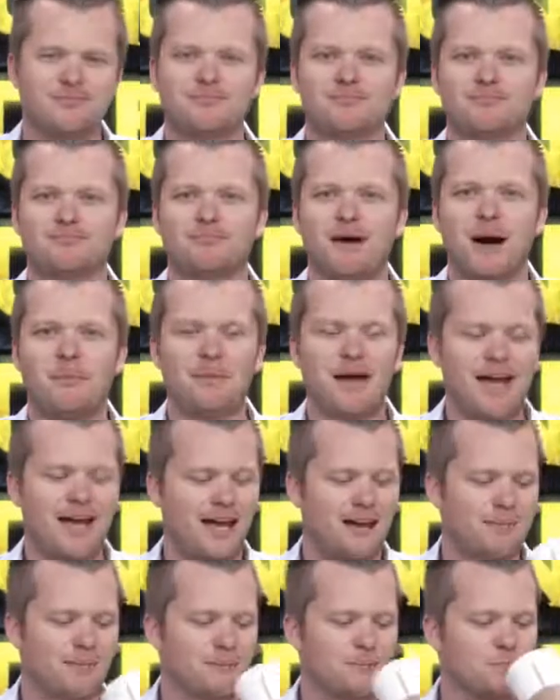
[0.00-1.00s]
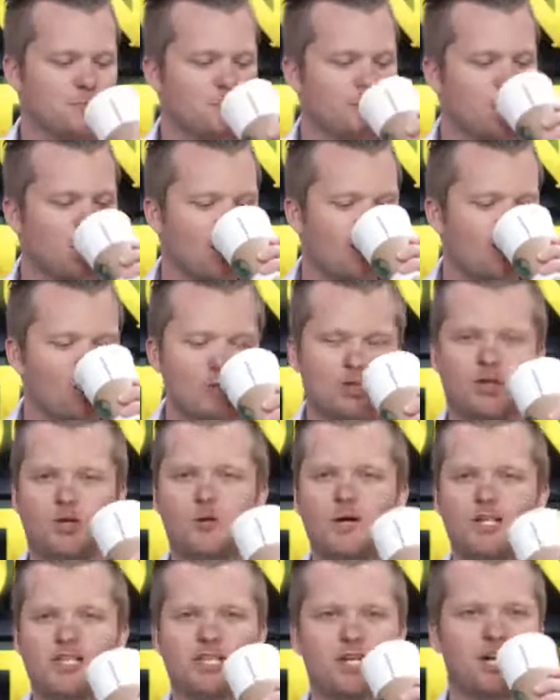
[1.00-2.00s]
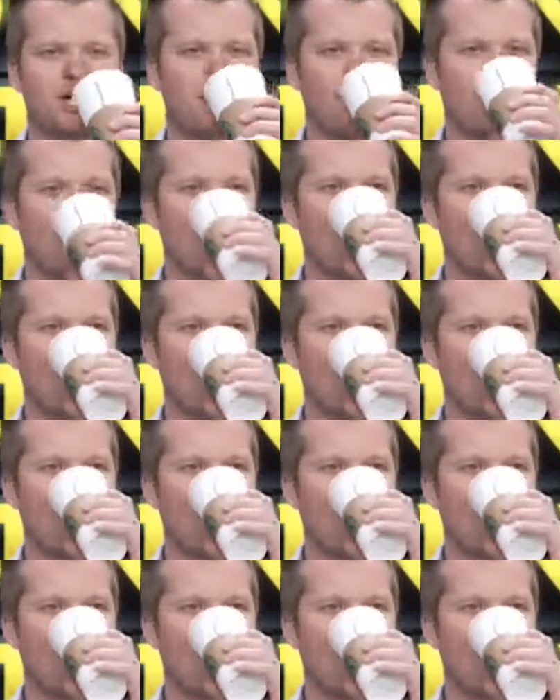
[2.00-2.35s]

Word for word: My man. What's your question today?